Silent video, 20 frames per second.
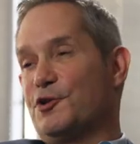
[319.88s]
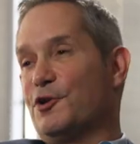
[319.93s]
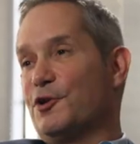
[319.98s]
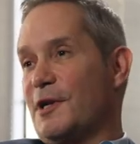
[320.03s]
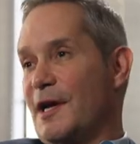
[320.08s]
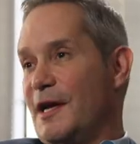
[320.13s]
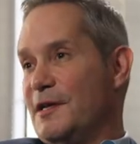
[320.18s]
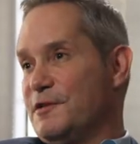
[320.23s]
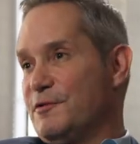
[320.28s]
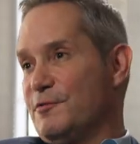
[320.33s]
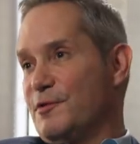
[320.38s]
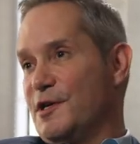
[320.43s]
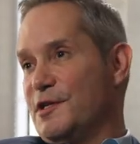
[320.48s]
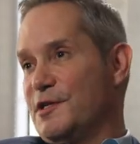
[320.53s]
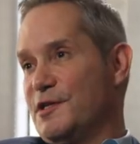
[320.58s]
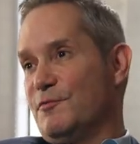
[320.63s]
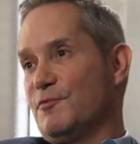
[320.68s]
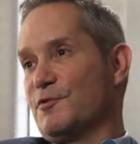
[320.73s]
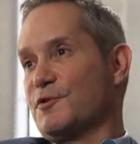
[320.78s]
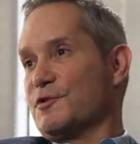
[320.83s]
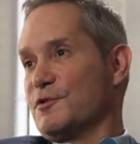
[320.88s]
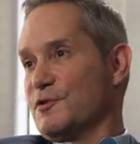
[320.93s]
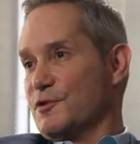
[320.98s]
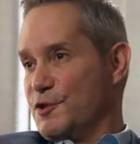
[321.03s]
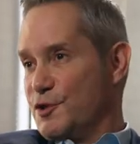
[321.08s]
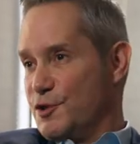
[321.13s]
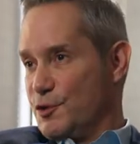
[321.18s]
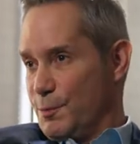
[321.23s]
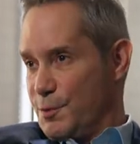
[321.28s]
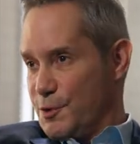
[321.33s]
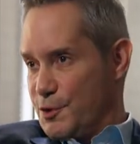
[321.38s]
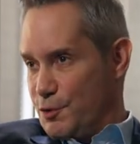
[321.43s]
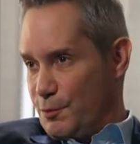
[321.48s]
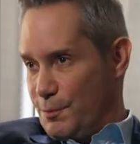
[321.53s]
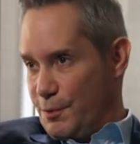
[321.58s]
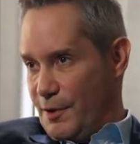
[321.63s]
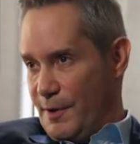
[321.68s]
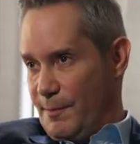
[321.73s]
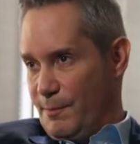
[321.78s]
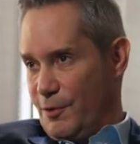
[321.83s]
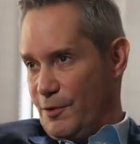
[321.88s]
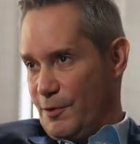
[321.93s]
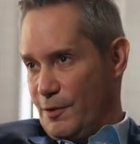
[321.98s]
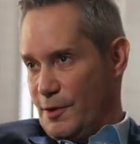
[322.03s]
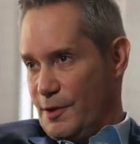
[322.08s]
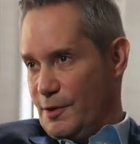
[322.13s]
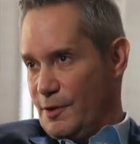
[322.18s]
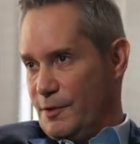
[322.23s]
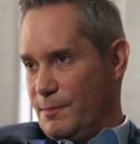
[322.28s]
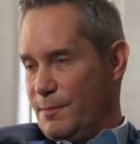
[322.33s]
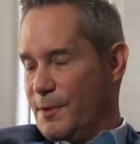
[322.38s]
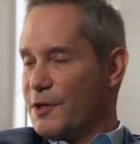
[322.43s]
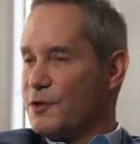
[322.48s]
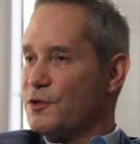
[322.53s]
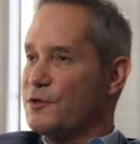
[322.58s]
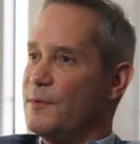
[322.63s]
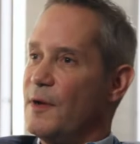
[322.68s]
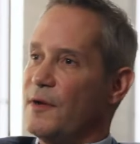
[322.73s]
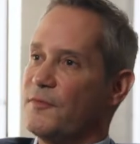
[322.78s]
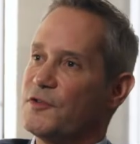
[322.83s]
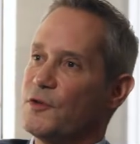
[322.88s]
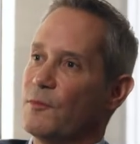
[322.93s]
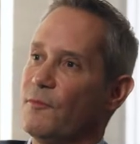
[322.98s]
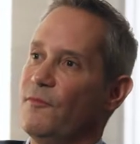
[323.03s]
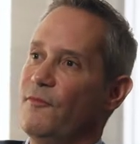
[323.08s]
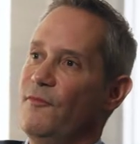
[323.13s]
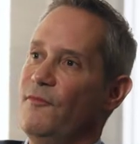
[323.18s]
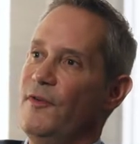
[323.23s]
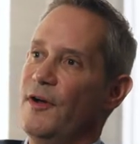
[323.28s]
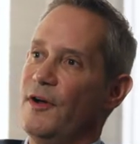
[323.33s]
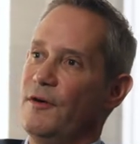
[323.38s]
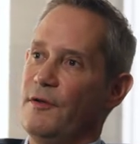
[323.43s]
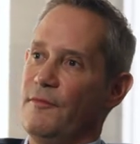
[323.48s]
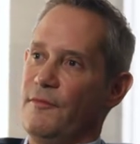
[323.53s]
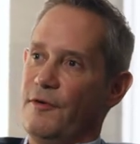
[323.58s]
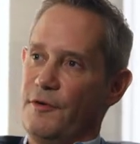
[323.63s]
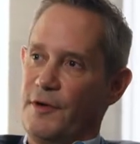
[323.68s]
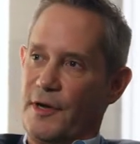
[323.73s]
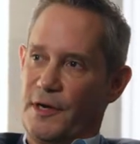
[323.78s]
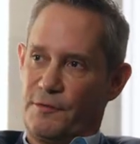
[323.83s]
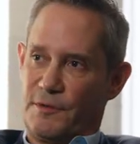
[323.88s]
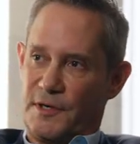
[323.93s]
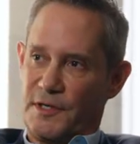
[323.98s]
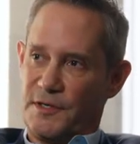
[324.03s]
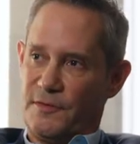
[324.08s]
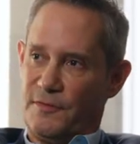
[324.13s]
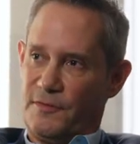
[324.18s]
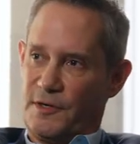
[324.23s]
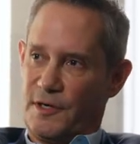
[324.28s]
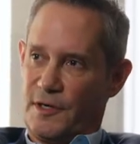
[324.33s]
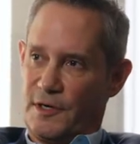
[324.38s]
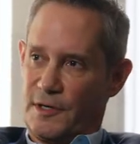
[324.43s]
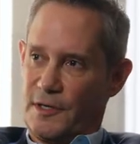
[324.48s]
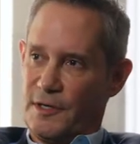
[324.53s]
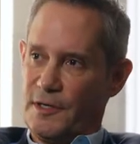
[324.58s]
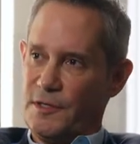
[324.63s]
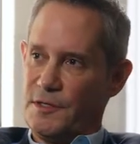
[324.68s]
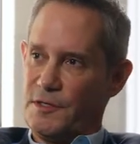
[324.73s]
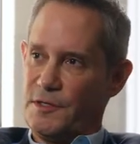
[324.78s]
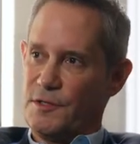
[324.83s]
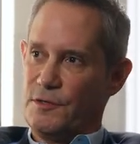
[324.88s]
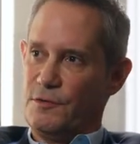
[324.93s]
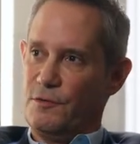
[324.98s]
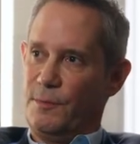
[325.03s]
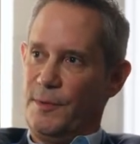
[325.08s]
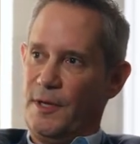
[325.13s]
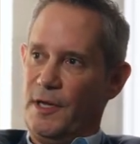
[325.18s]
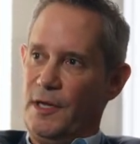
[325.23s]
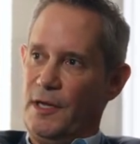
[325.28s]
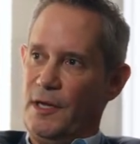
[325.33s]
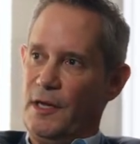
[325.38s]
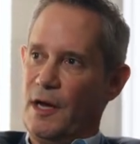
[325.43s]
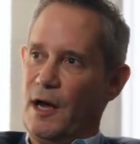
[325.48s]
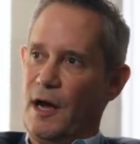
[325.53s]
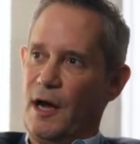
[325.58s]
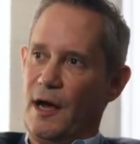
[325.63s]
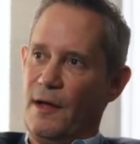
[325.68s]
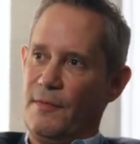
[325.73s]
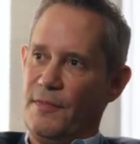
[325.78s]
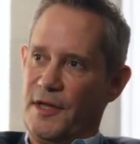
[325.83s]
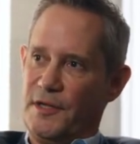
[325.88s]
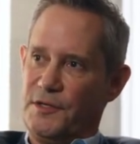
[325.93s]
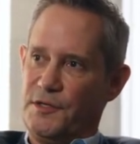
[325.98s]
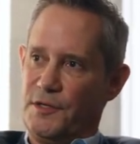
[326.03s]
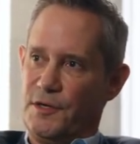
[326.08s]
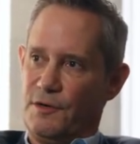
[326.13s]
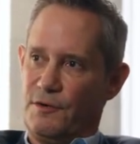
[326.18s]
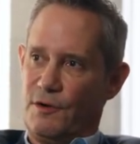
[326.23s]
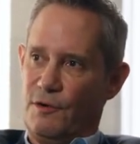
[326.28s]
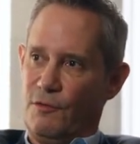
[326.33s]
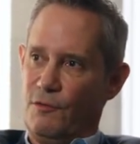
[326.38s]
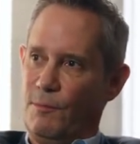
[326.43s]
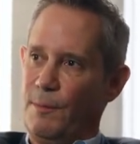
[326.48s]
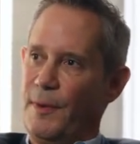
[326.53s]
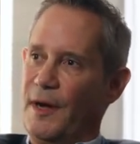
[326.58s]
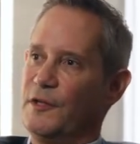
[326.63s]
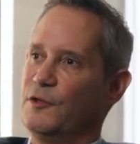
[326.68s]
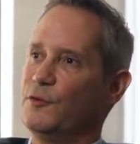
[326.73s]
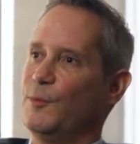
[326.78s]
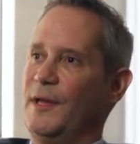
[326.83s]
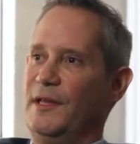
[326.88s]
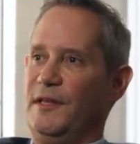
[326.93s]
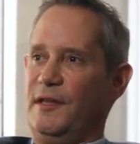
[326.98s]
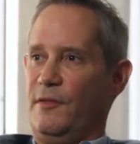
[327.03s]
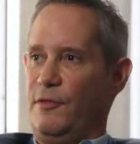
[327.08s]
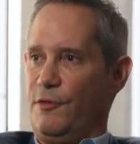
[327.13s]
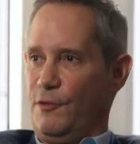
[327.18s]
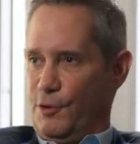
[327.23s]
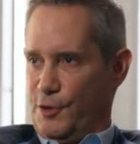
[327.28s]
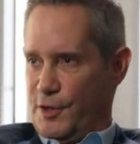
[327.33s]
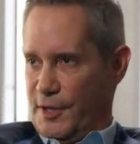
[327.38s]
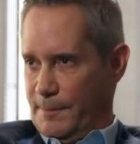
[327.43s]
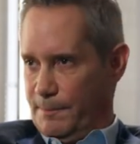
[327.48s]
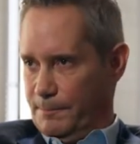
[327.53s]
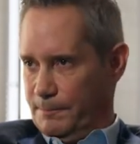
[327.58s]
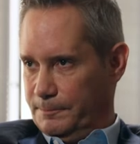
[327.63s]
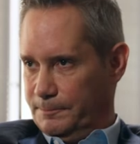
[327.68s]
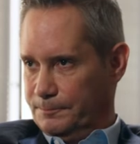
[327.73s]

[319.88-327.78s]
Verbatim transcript: short answer is it was super, super important because we have some very, very aggressive targets to be uh, net zero by 2030.